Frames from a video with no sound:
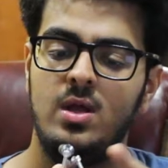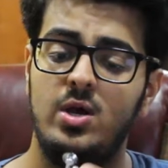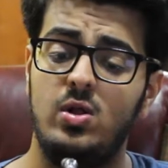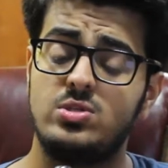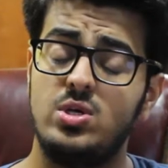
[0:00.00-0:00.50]

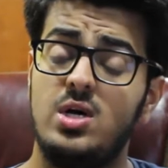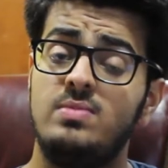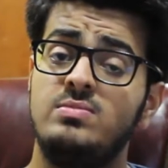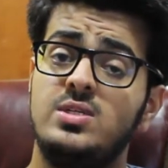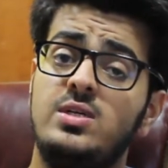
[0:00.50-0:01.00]
It also
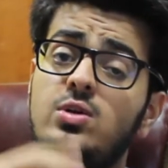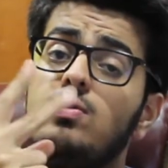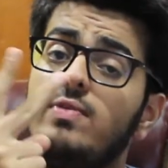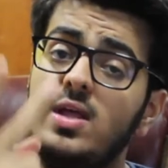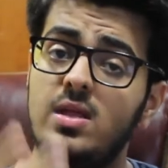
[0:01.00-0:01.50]
comes in two
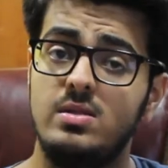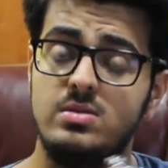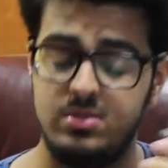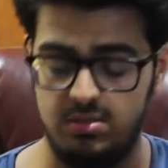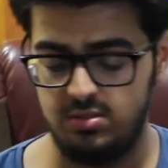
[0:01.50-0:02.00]

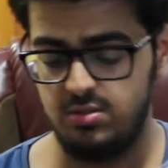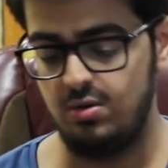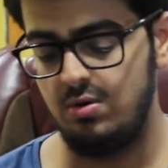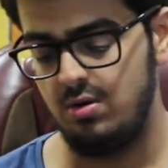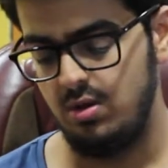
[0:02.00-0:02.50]
variants.
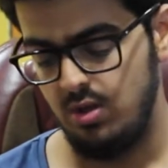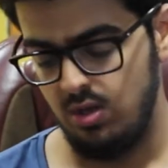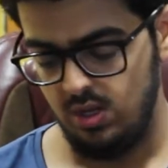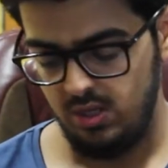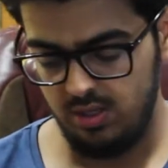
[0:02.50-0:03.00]
So
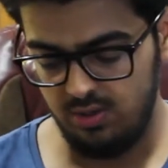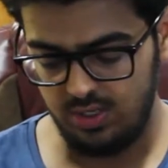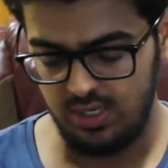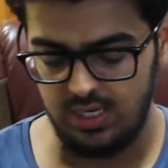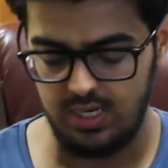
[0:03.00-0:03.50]
you
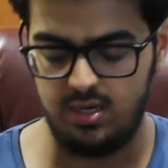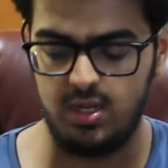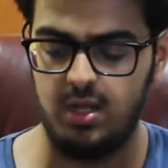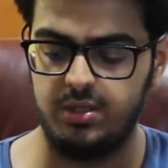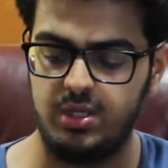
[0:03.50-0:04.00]
can get
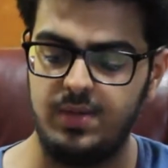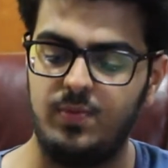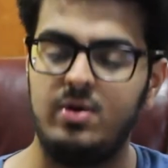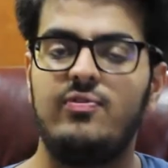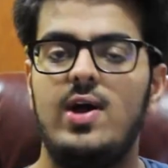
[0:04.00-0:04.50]
a
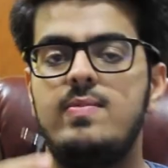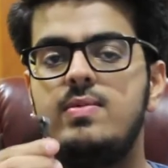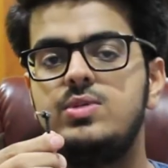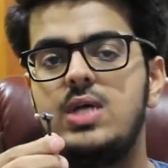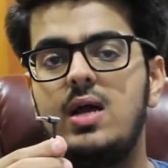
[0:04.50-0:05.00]

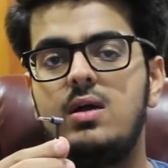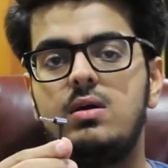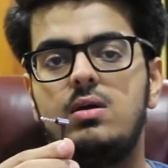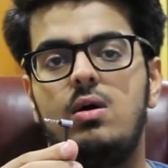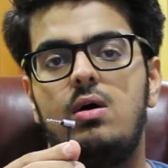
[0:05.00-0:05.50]
3.5mm jack,
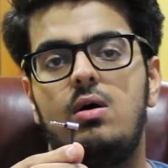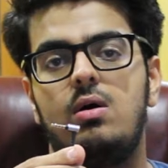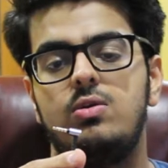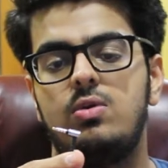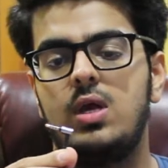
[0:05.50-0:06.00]
or
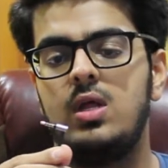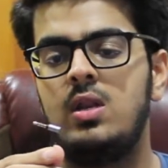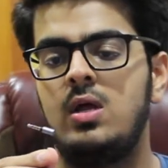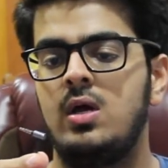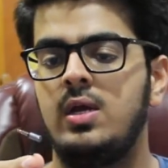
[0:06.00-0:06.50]
you
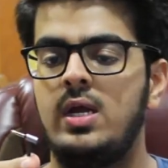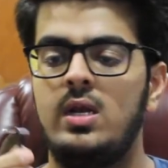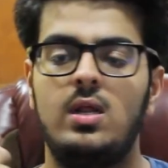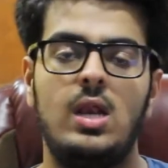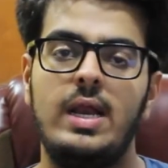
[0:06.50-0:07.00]
can
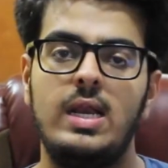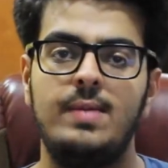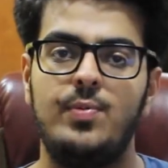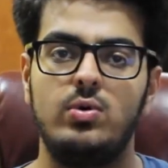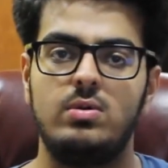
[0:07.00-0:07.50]
get a lightning
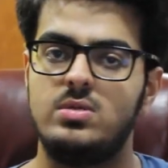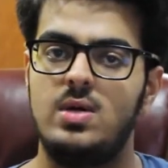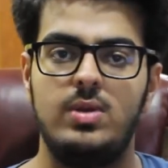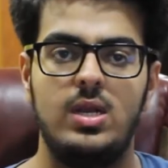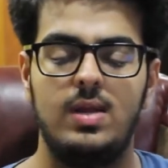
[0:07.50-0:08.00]
port. It's
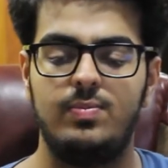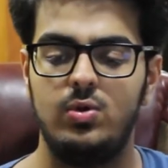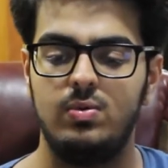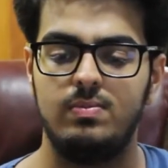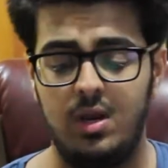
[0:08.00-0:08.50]
completely up to
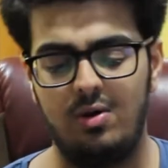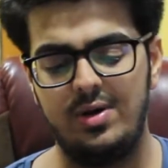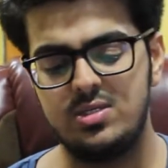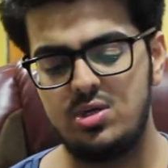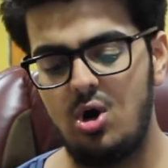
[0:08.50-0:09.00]
you. Now it
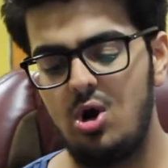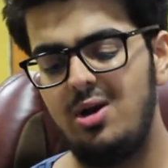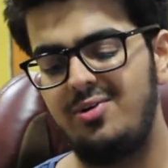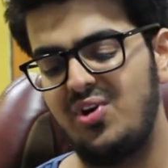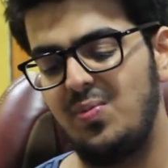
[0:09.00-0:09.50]
is
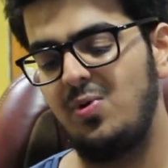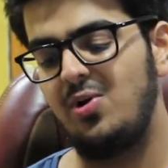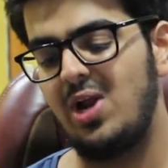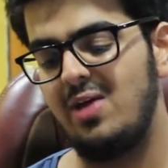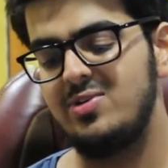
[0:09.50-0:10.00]
called triple
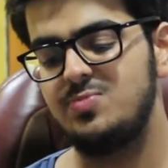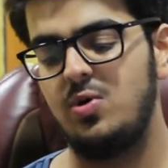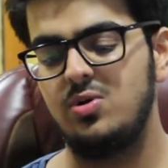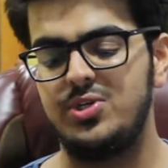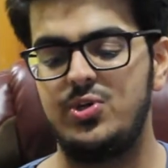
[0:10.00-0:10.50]
drivers
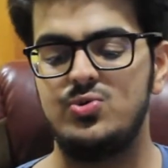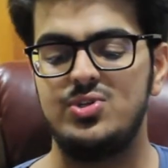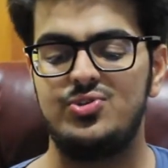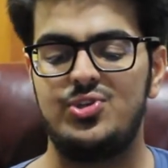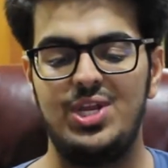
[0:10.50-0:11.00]
because it
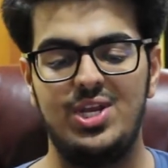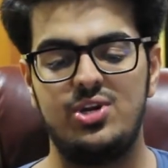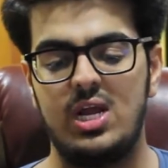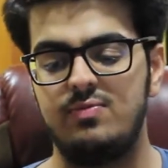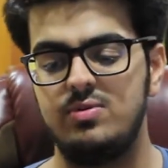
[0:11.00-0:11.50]
uses three
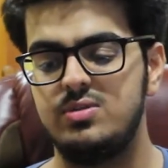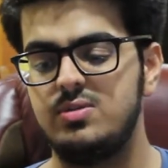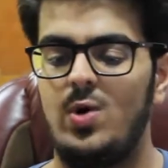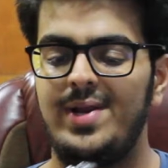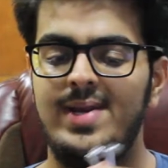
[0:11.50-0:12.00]
drivers,
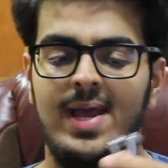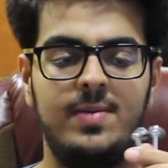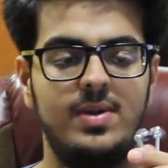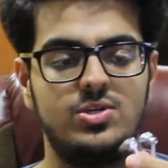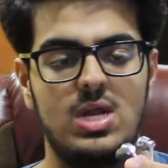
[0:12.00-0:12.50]
one
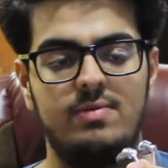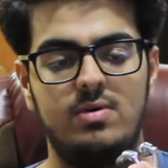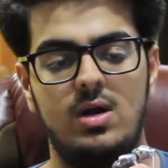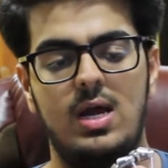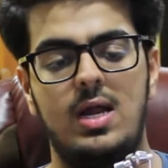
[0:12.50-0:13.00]
dynamic
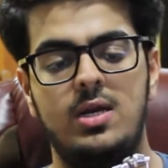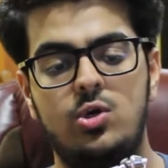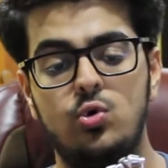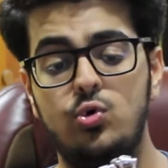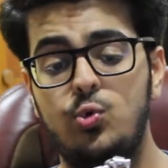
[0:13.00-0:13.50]
driver and
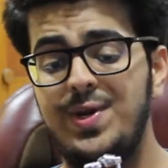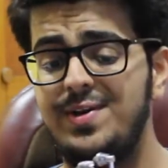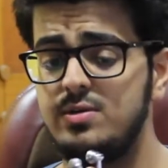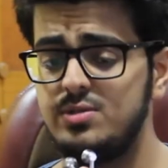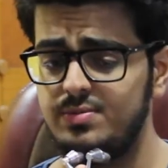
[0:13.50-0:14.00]
two
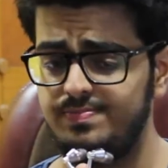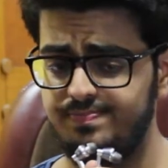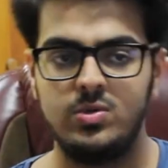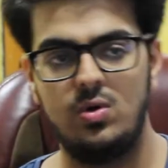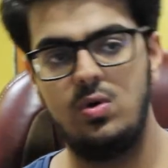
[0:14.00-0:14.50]
tweeters.
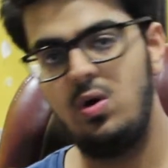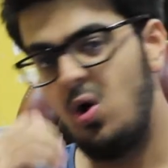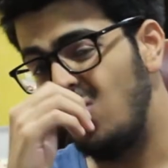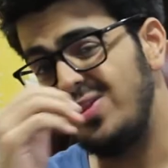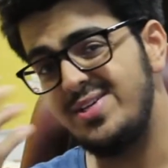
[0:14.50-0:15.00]
So
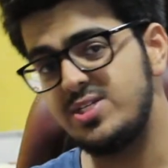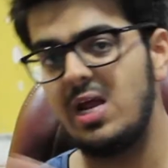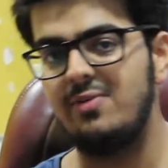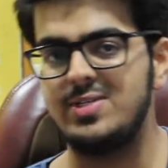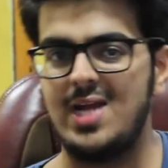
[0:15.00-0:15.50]
all these
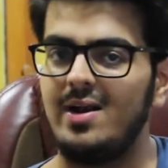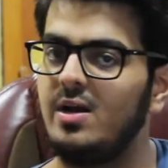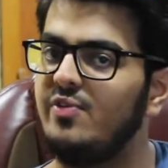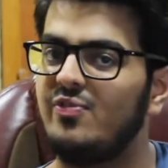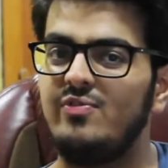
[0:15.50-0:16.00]
drivers handle
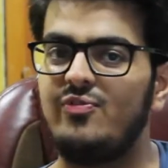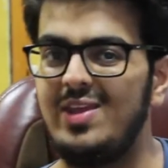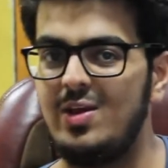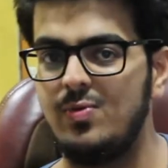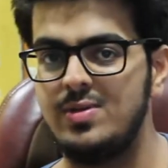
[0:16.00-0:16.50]
different
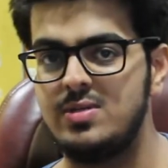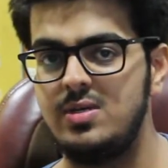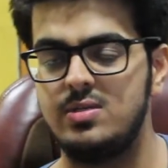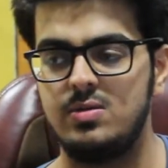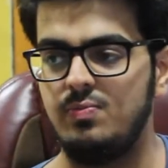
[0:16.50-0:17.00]

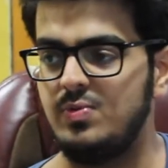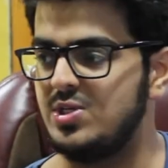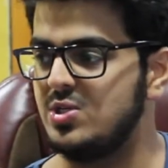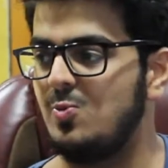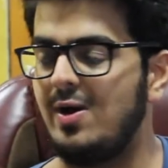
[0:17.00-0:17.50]
frequencies, which
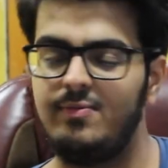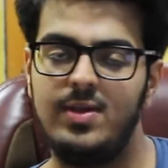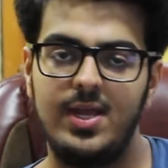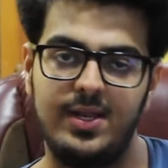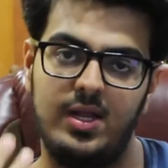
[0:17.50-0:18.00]
is why we
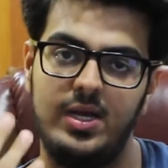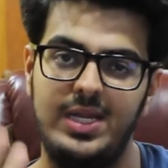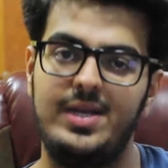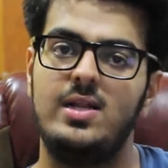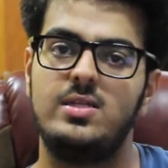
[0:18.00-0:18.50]
get a
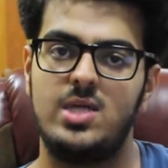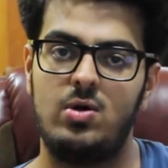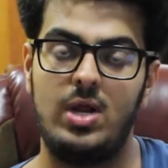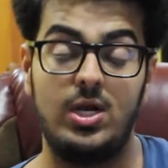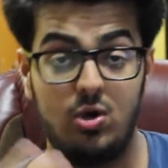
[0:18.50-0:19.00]
detailed
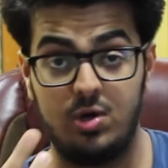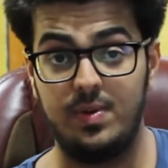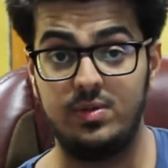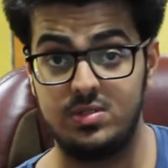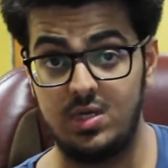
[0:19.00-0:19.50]
sound. I'll talk
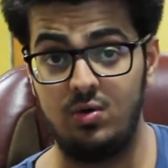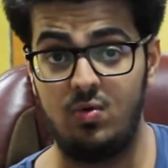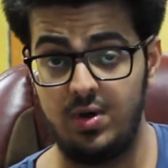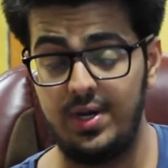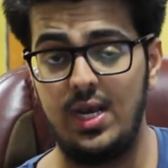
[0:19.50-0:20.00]
about the sound
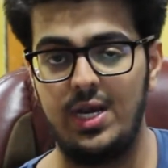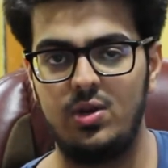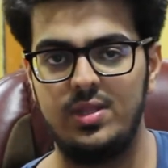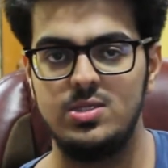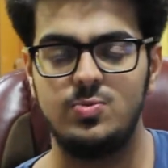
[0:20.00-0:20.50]
quality later
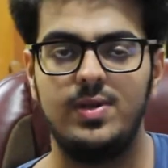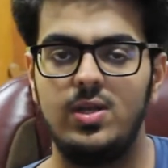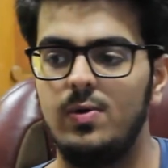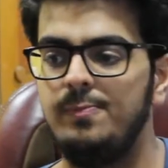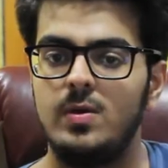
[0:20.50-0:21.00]
in this
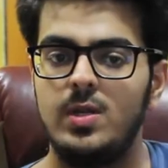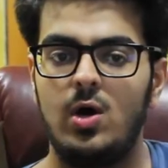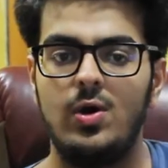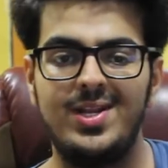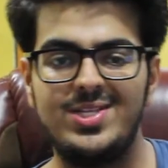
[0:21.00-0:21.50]
video.
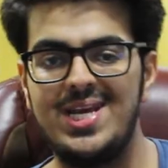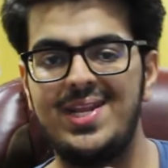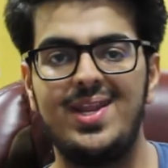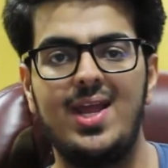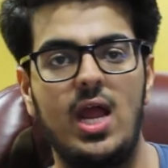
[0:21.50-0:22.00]
Now in a
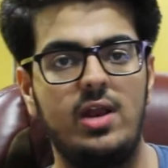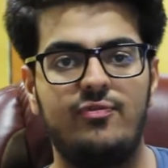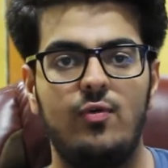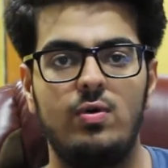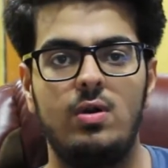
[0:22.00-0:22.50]
generic
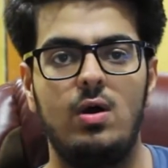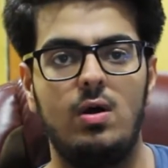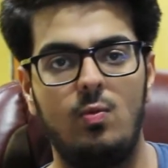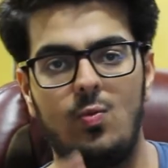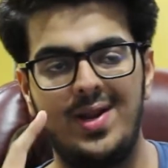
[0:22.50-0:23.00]
headphone,
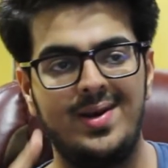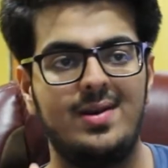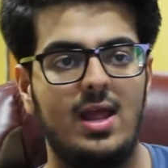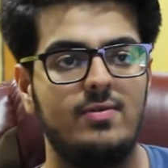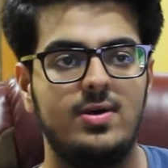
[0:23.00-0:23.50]
one
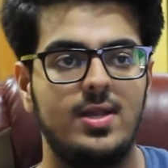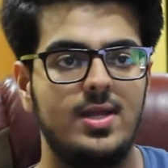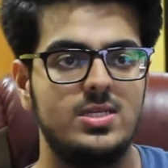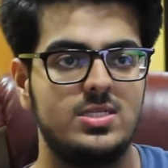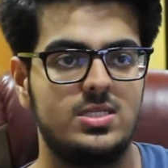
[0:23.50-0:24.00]
driver
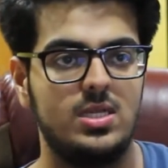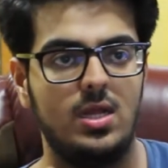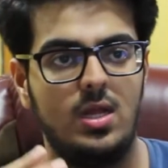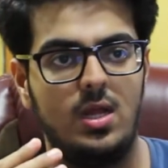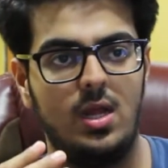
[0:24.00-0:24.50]
is
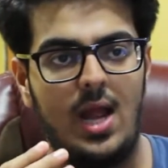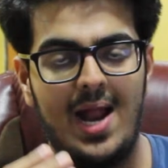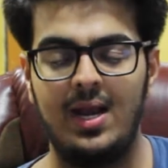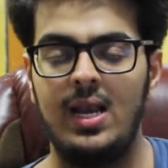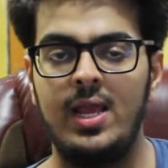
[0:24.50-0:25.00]

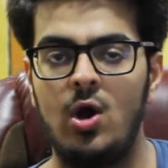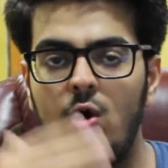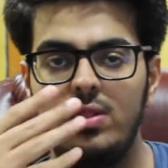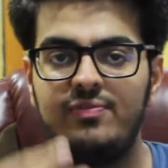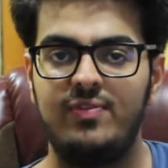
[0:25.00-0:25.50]
handling
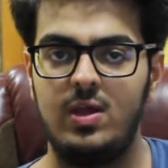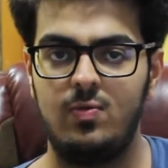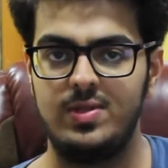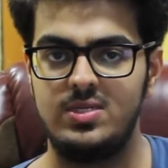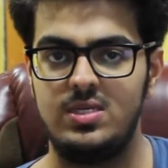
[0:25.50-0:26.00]
all the
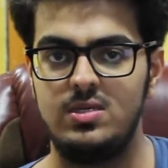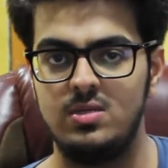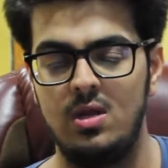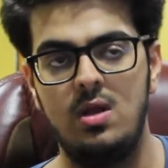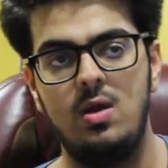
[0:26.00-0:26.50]
frequencies,
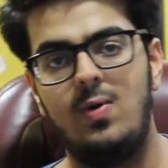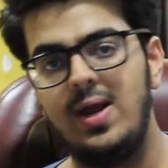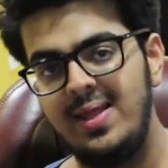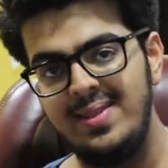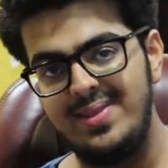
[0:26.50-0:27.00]

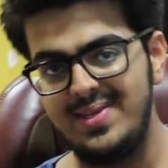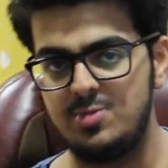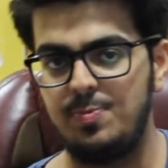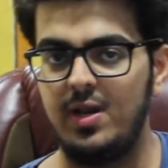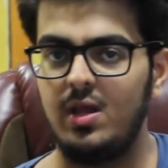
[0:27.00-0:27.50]
while in this
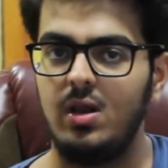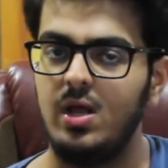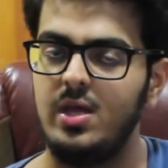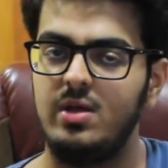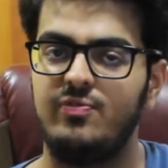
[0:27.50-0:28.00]
particular
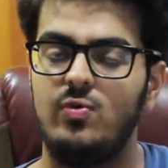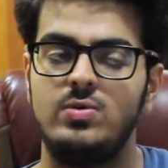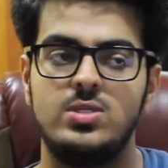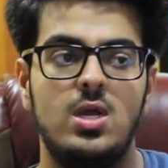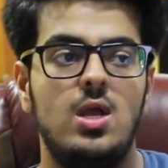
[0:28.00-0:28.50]

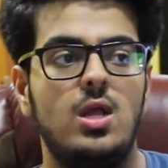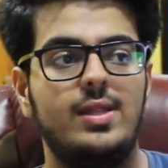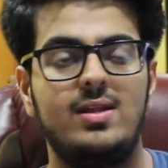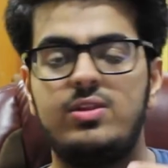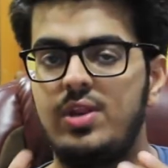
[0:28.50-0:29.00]
earphones,
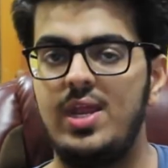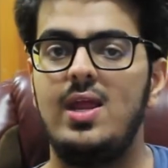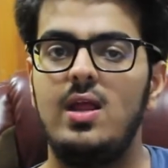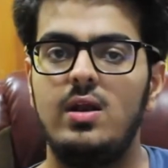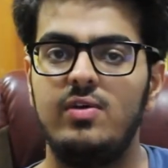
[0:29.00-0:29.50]
there are
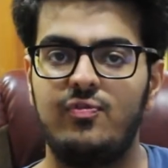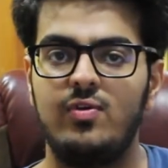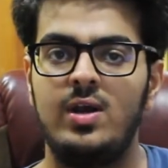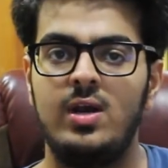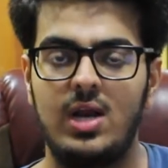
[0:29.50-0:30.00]
three
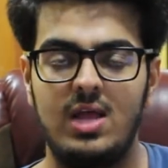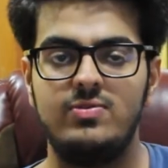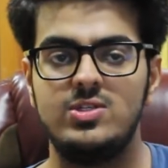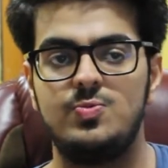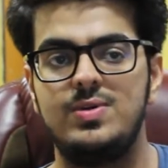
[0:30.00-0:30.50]
different
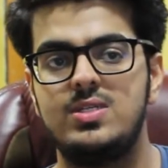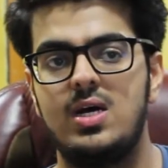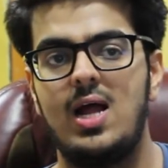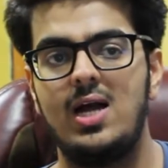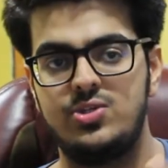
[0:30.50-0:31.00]
drivers which
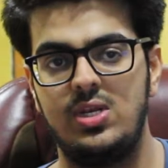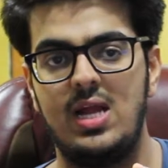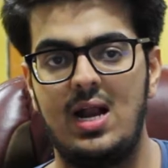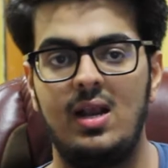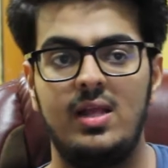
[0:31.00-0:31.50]
are actually
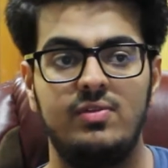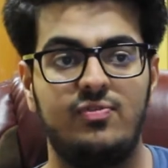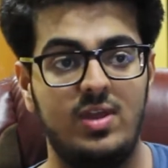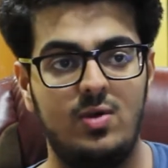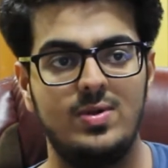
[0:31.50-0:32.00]
handling the
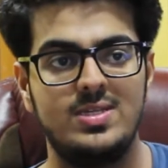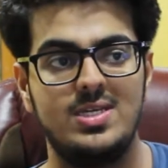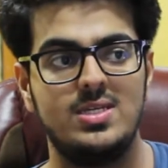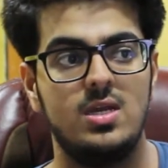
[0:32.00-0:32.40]
frequencies.